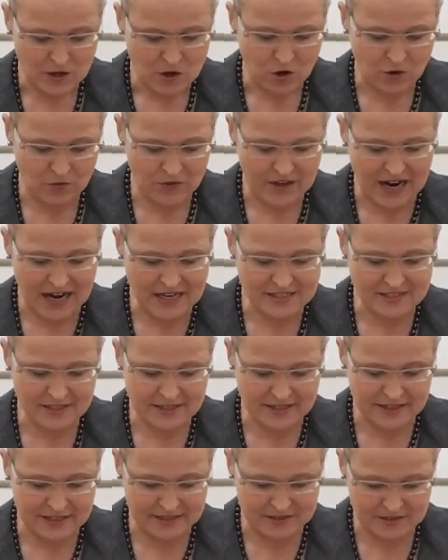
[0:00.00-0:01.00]
On the other
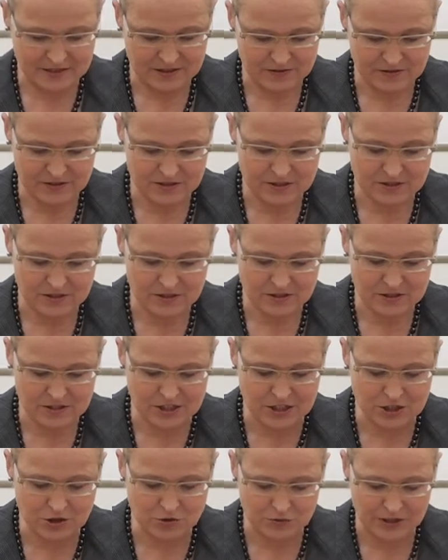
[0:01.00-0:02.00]
hand, this
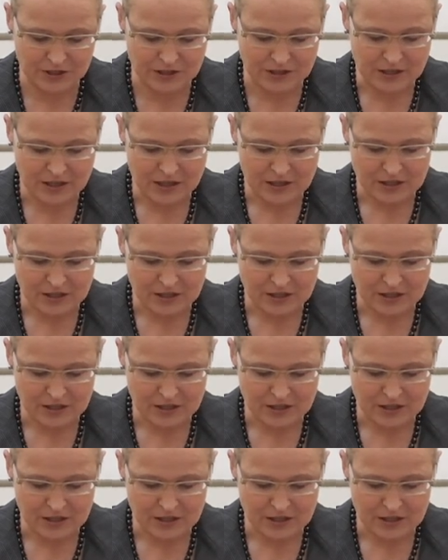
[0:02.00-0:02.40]
theory